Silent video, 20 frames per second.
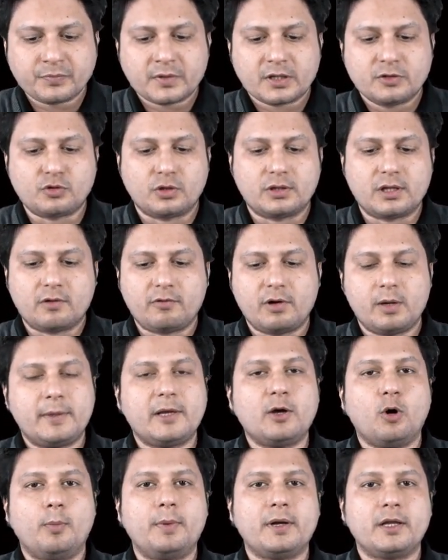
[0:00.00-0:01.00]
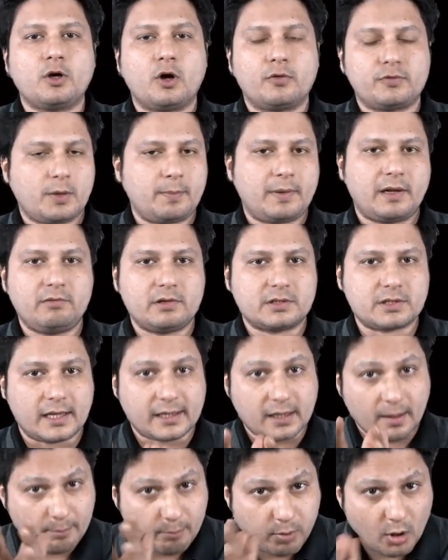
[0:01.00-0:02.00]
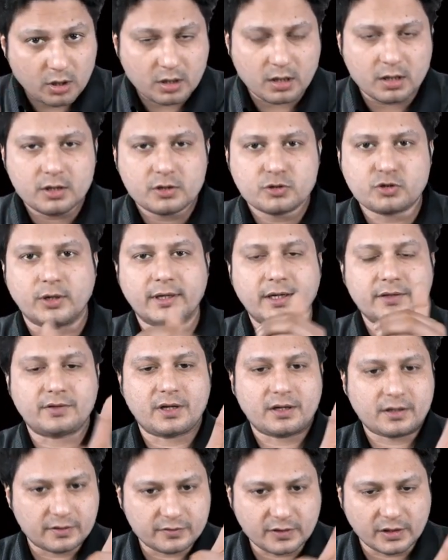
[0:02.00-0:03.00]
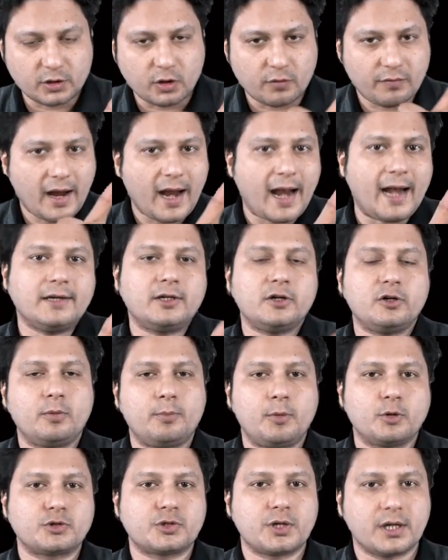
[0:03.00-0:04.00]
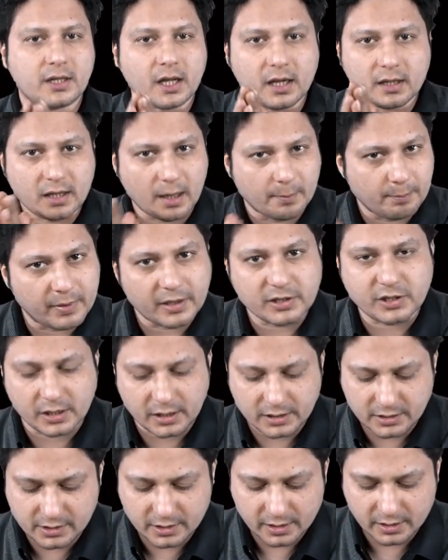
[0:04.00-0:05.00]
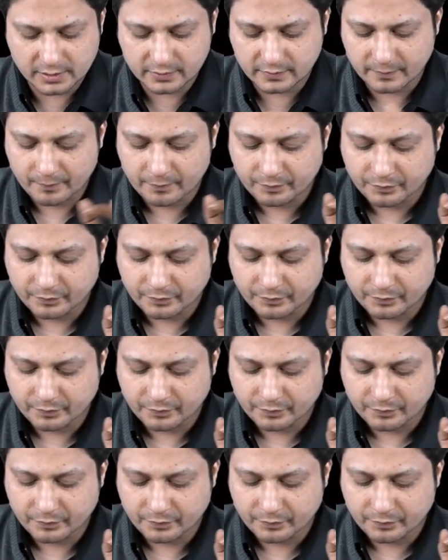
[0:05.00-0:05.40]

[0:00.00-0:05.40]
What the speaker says: So there will be opening of the pelvis like a book. So it is a result of an antero-posterior compression injuries.